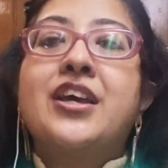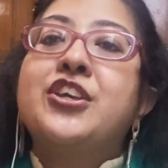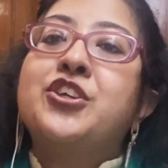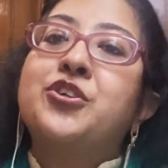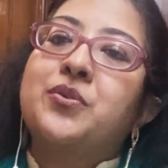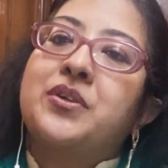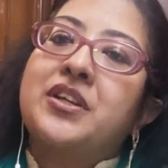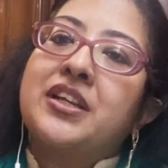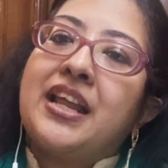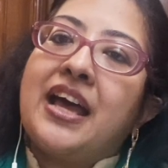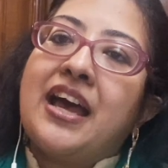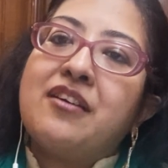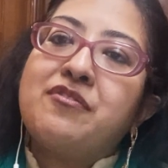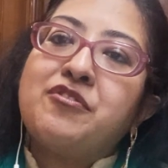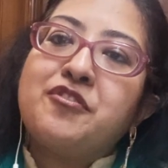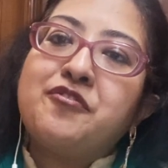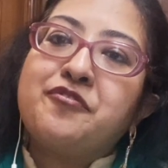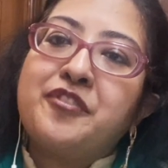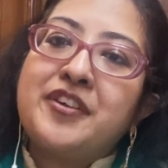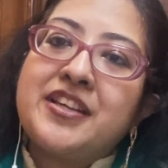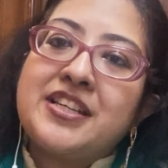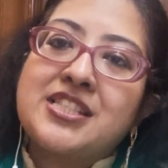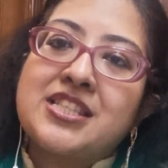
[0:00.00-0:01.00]
You can have a
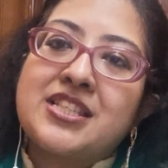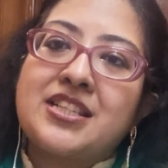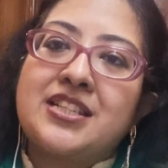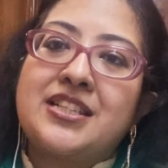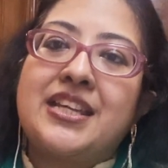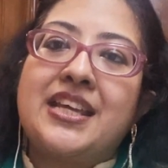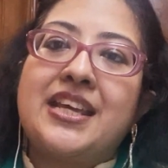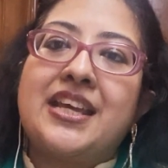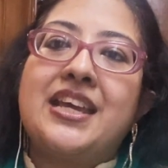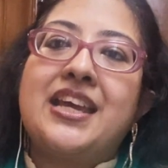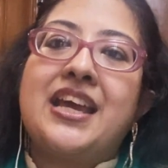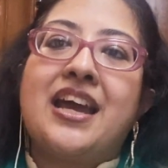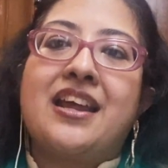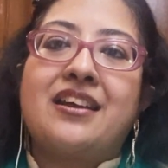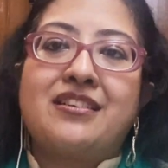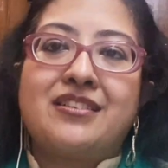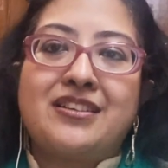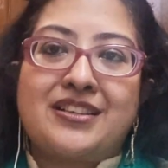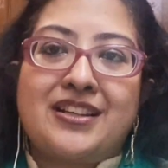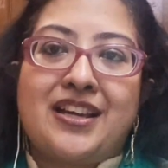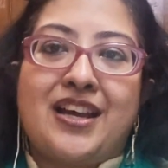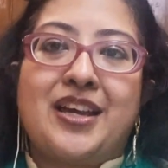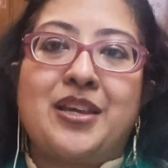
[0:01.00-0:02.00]
fixed day and
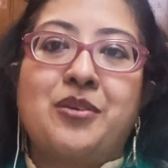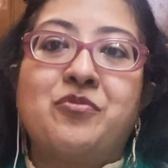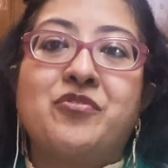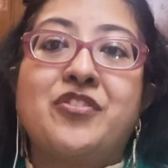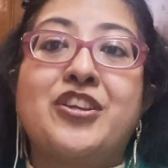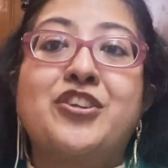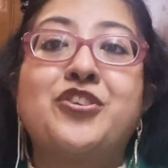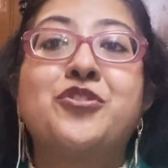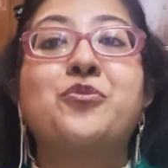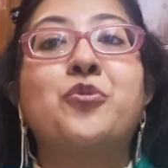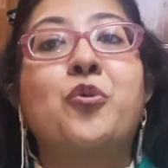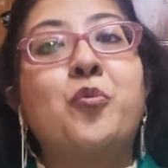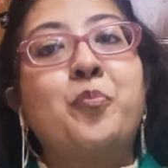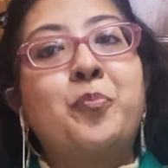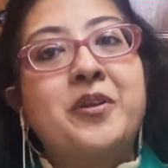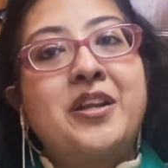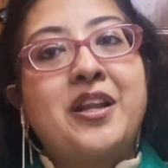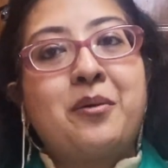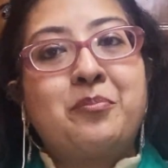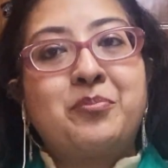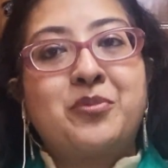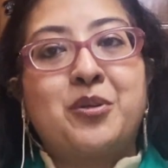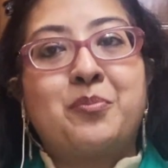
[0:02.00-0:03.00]
a time when you
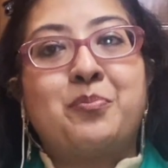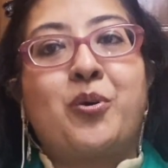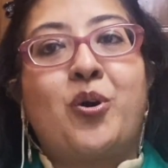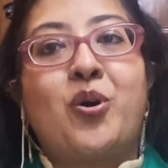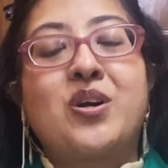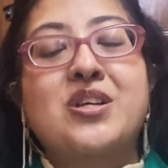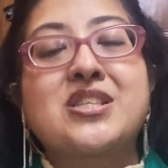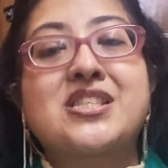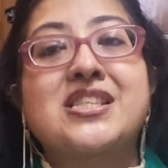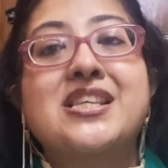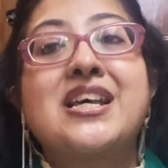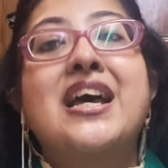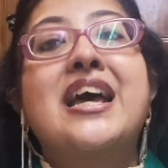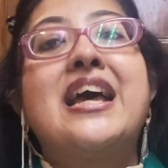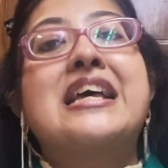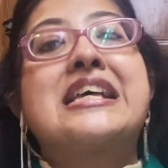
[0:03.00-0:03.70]
open up the box,